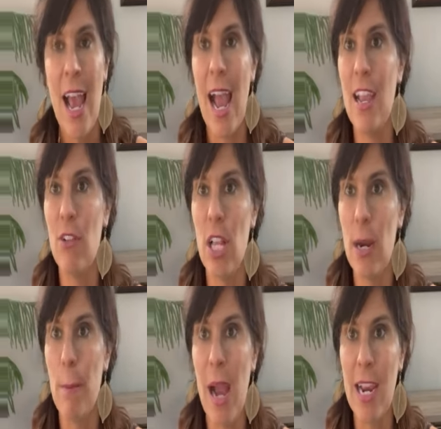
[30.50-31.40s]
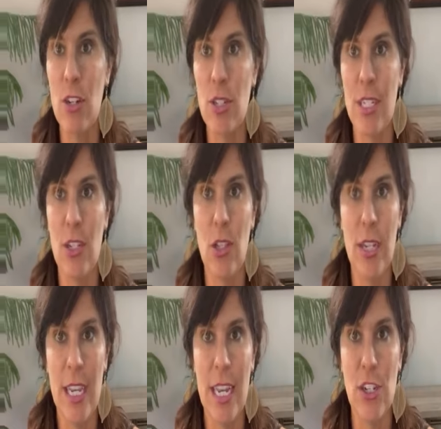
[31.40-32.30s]
I have a lot of buyers still
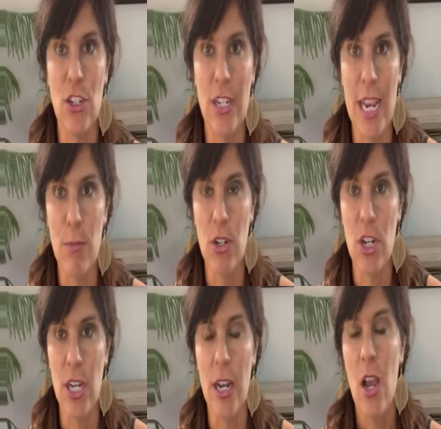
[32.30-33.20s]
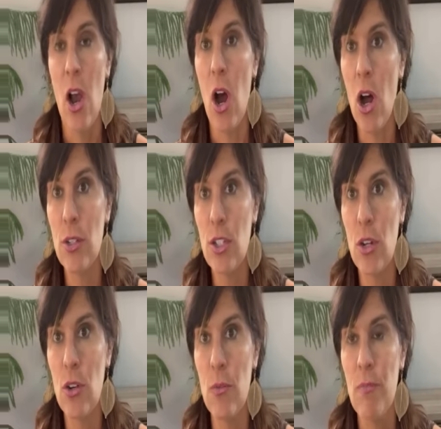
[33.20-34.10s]
looking in your neighborhood.
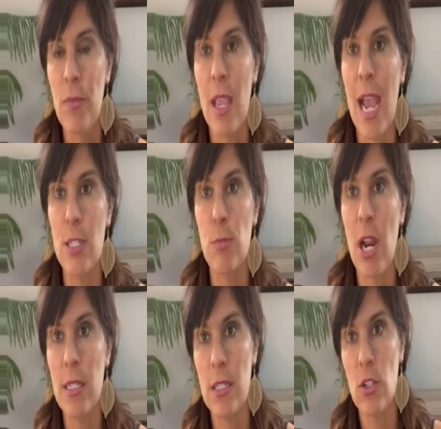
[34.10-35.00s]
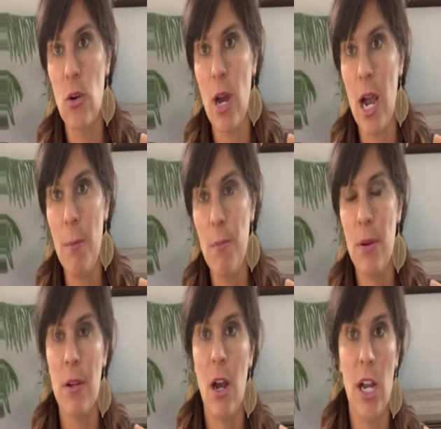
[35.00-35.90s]
Also, as prices go up
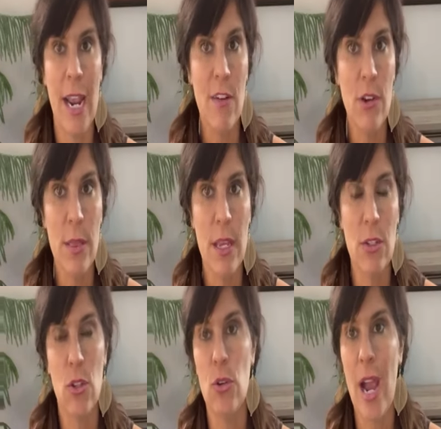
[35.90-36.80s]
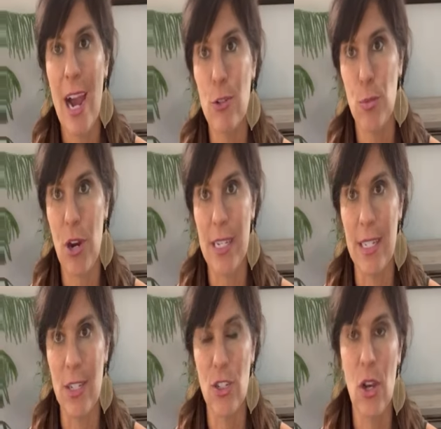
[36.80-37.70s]
on everything, so do house
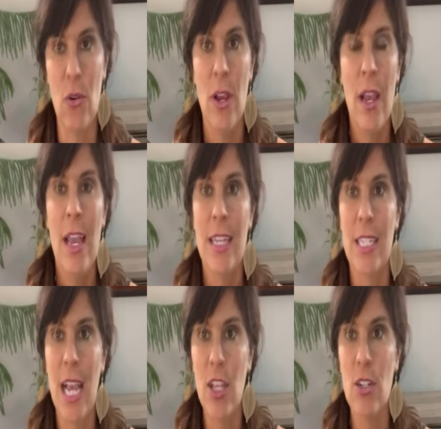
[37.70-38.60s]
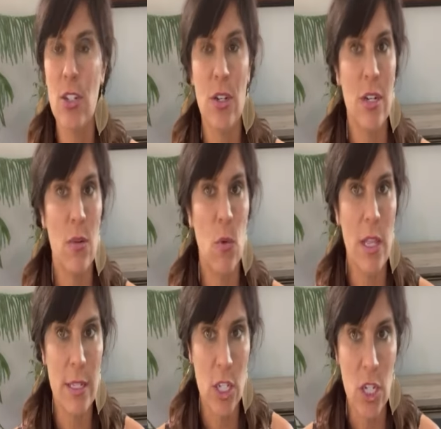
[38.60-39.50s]
prices. So sellers,
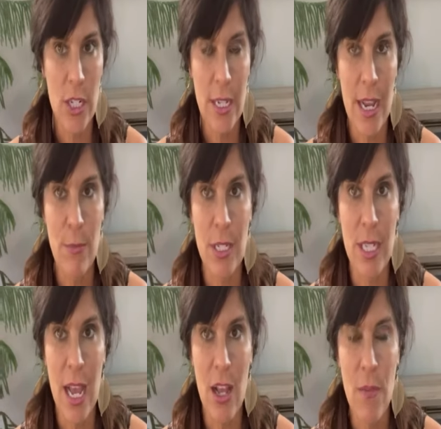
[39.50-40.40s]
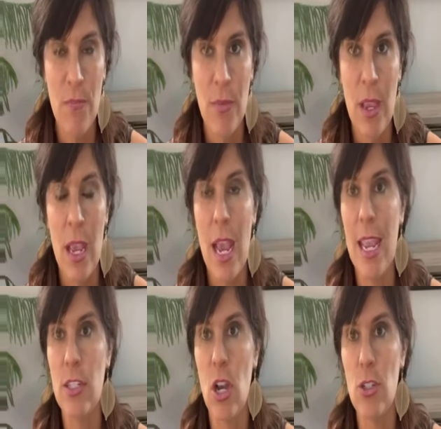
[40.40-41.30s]
while it's a good time to sell,
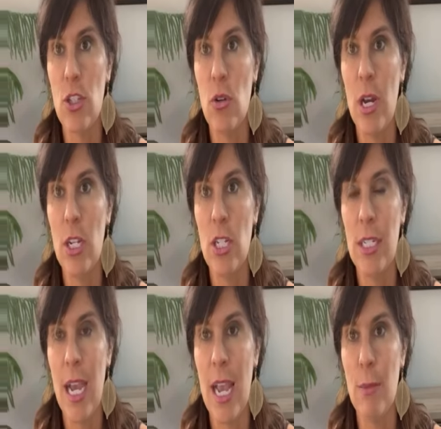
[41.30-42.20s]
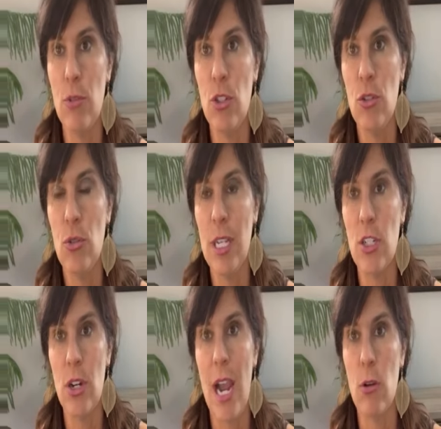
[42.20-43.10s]
it's also a good time to
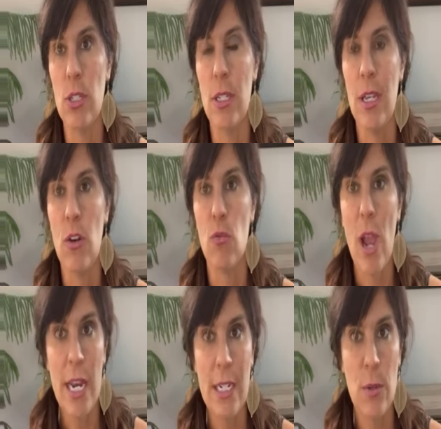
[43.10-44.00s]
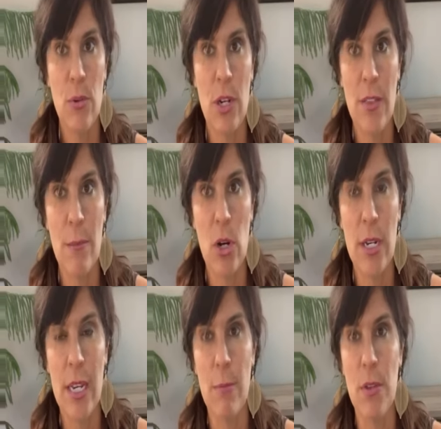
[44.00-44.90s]
get your house ready to put on the
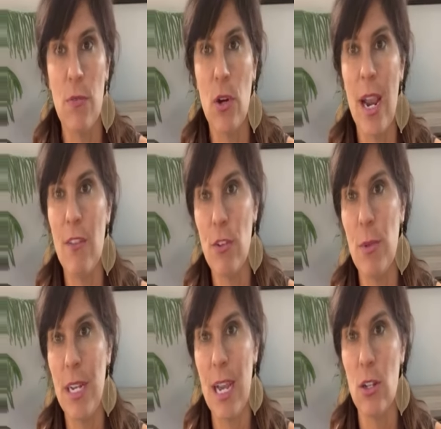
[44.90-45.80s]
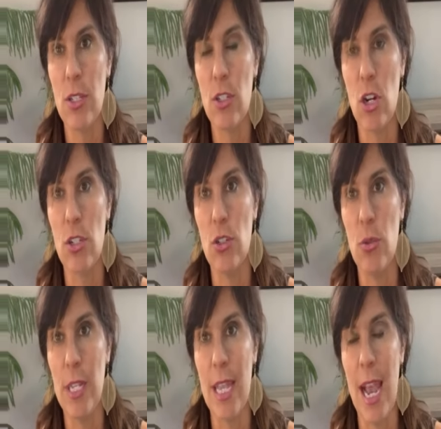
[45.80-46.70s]
market before everybody else starts
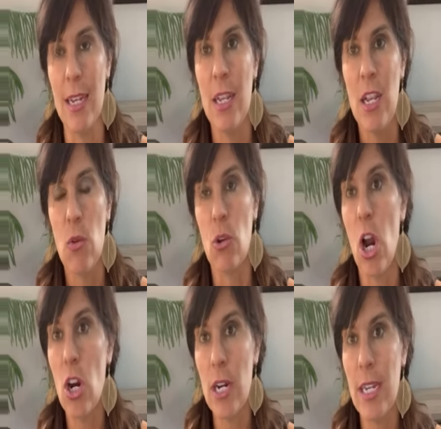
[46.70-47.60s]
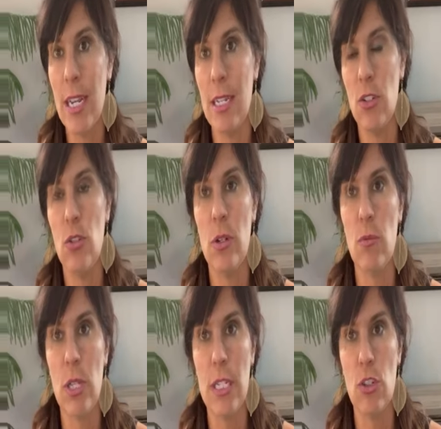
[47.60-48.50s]
doing that. We're already into a
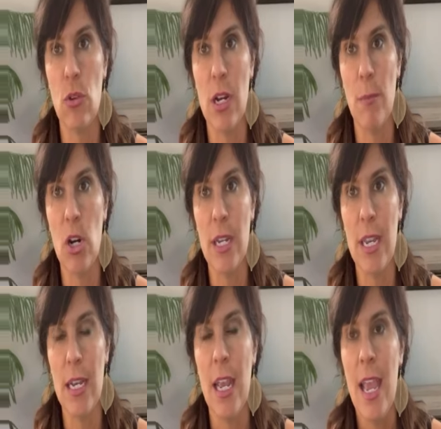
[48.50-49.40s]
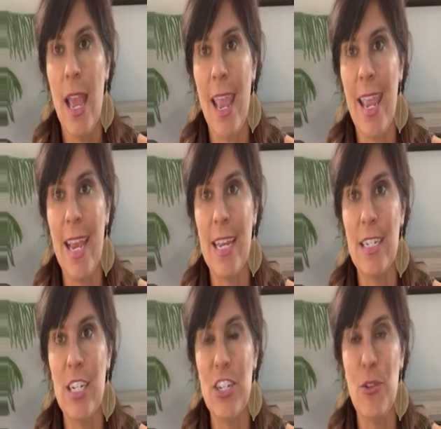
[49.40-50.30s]
really strong market,
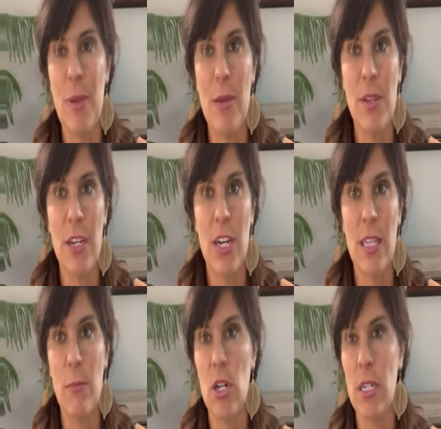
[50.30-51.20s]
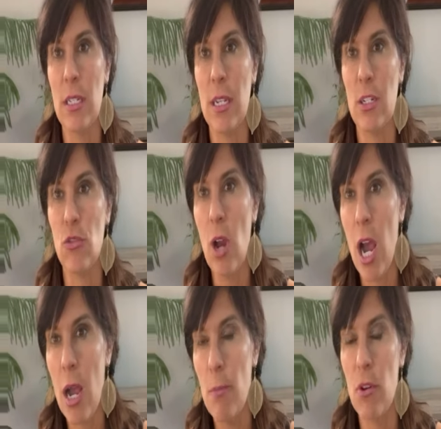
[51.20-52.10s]
and you may be hearing the market's going to
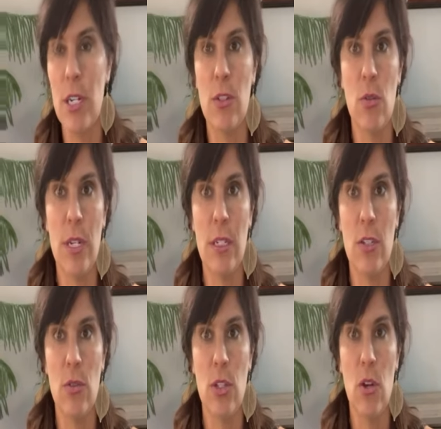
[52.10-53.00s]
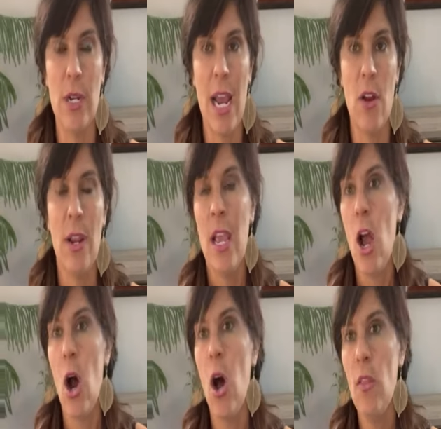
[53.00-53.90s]
drop or it's going to slow down.
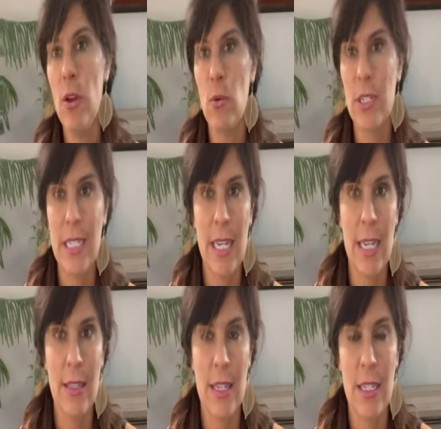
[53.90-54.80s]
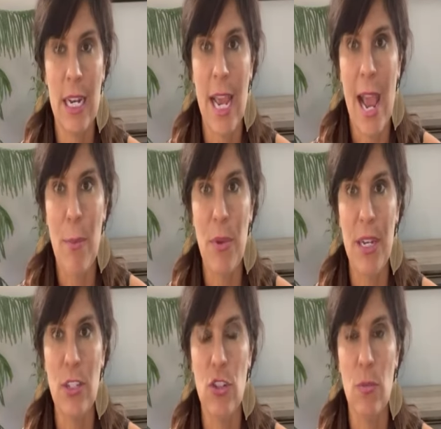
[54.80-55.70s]
All that we're seeing that's going to happen
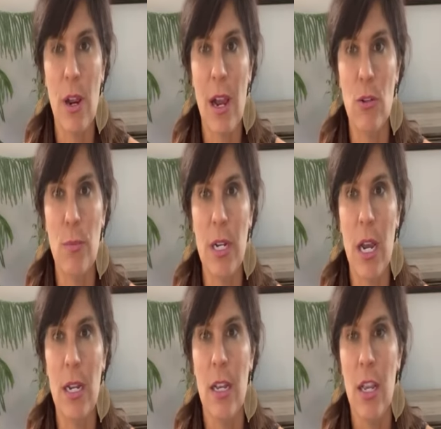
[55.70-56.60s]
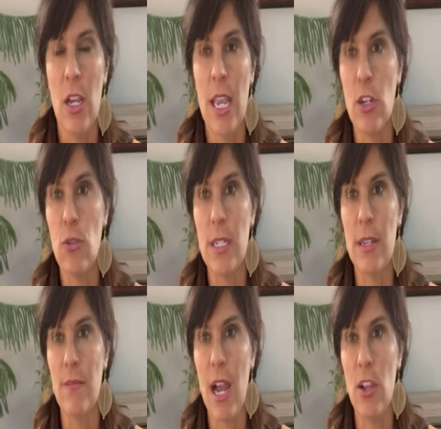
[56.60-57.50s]
is your house may not increase
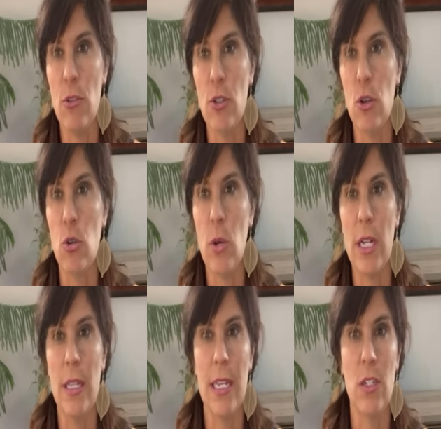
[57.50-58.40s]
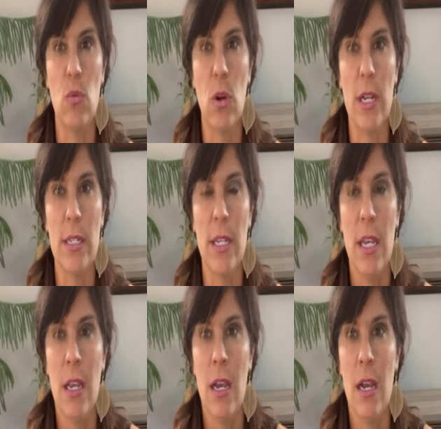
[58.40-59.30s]
in value so quickly as it was
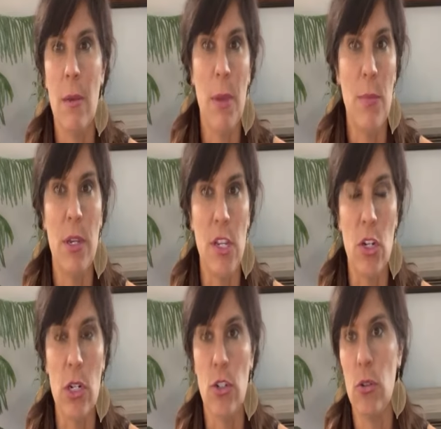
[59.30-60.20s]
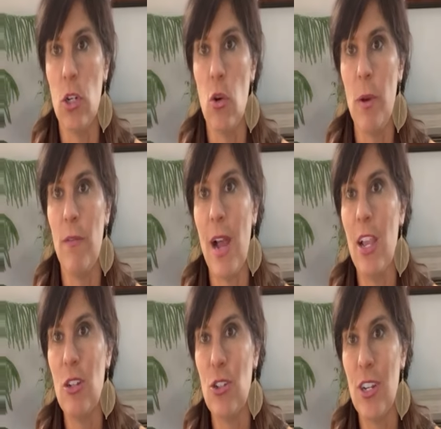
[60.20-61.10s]
maybe a year or two ago, but
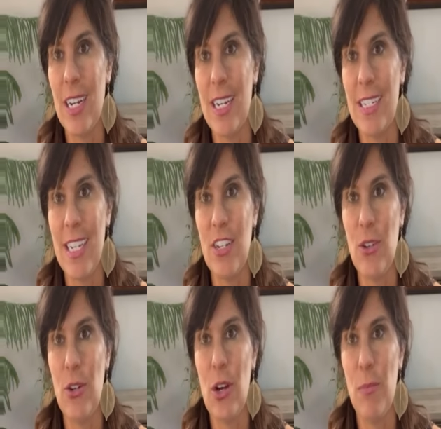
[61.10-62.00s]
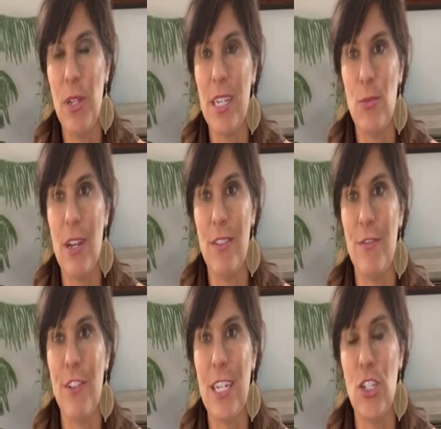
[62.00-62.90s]
values are going to continue to go up because we have
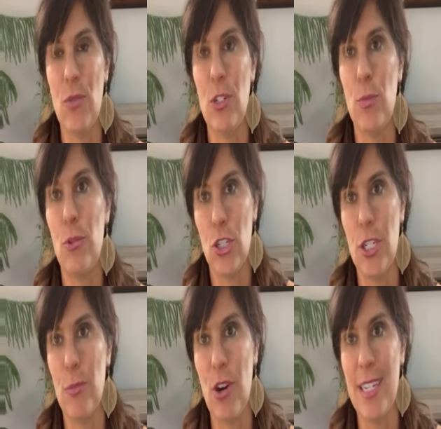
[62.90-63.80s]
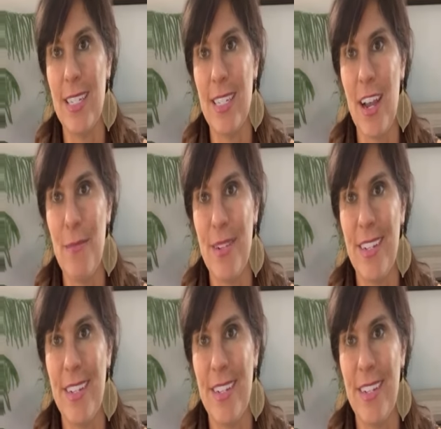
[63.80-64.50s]
inflation, which pushes prices up.